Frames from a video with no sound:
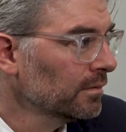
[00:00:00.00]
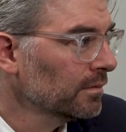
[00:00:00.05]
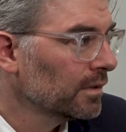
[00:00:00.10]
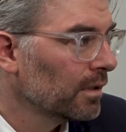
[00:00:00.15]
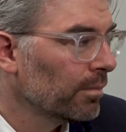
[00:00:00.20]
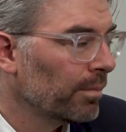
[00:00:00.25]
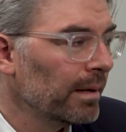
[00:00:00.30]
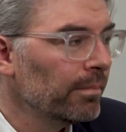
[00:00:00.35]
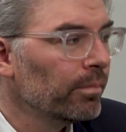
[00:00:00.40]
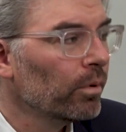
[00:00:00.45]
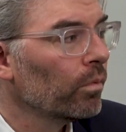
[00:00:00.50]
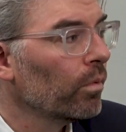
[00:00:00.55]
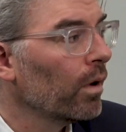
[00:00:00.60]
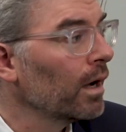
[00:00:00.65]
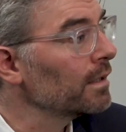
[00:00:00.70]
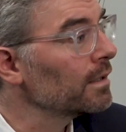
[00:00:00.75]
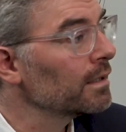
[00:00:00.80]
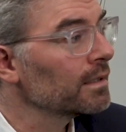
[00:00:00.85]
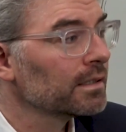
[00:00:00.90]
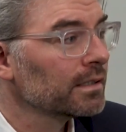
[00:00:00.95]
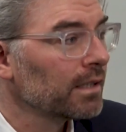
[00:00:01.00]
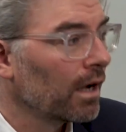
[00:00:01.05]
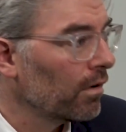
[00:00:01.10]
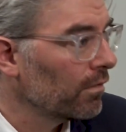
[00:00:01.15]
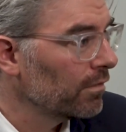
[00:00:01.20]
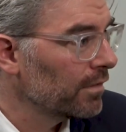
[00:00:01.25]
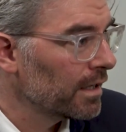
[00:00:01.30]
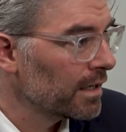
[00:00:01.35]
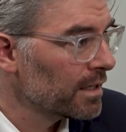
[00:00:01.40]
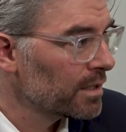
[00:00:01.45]
The people want to
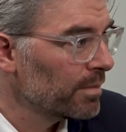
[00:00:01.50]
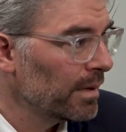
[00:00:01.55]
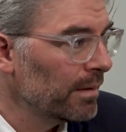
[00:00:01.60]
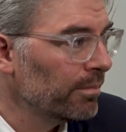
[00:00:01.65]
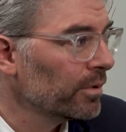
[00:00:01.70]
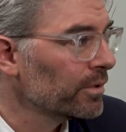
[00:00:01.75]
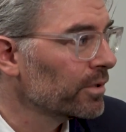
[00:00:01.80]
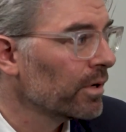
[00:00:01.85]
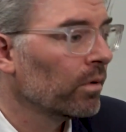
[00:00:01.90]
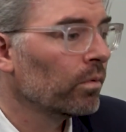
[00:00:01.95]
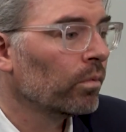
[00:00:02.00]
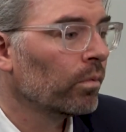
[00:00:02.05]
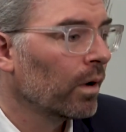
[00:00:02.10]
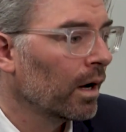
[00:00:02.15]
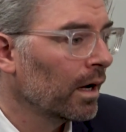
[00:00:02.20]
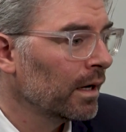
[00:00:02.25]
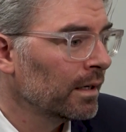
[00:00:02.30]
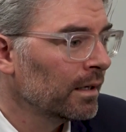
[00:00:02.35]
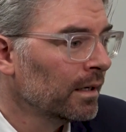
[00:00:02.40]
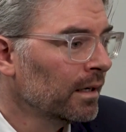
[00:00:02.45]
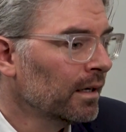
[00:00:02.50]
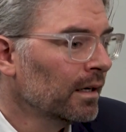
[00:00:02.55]
solve this. People don't want,